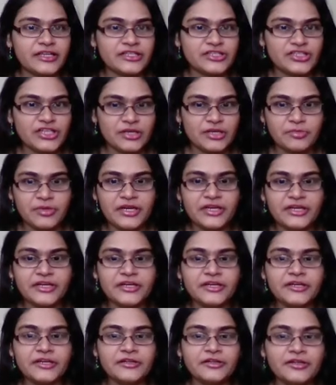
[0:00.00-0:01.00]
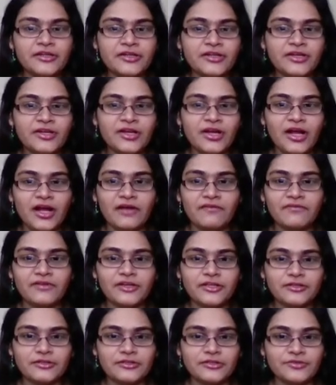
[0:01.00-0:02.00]
checkmated
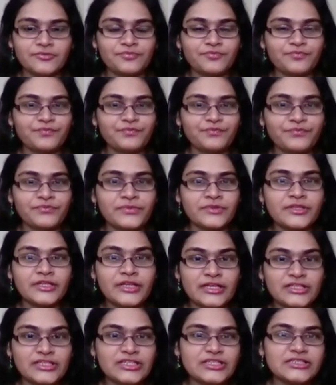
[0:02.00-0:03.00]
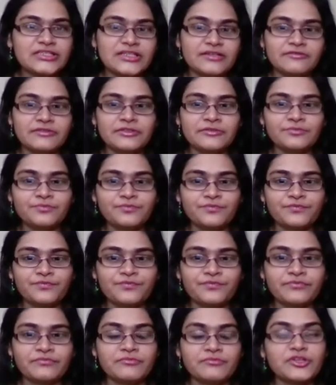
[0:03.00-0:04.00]
after king g7,
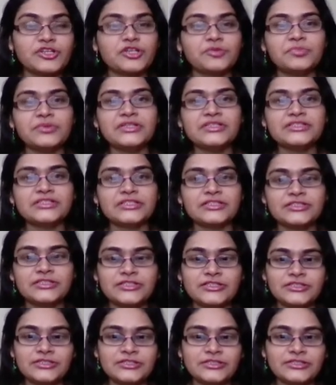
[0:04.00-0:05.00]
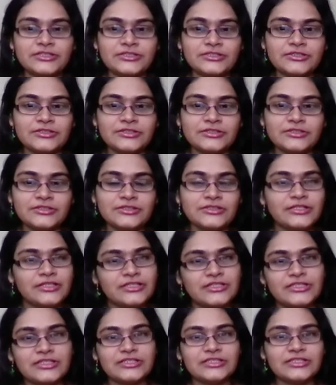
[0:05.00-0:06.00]
bishop e6, king
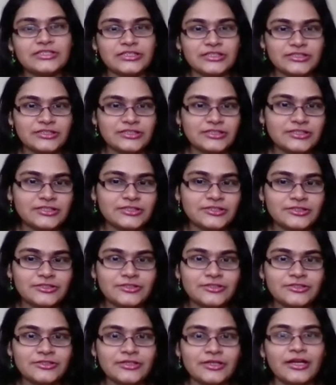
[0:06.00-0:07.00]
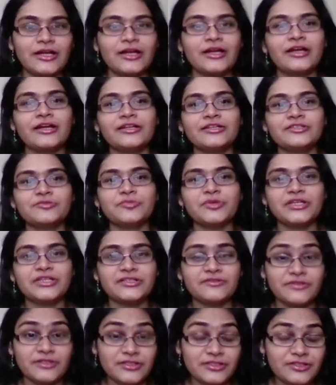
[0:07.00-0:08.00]
g6, and a mate
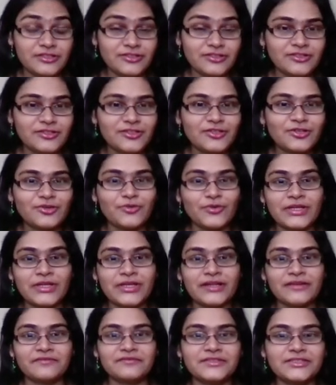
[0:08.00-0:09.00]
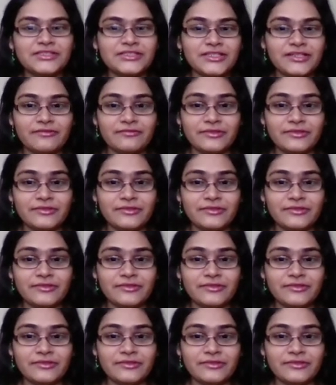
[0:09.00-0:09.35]
with queen f7.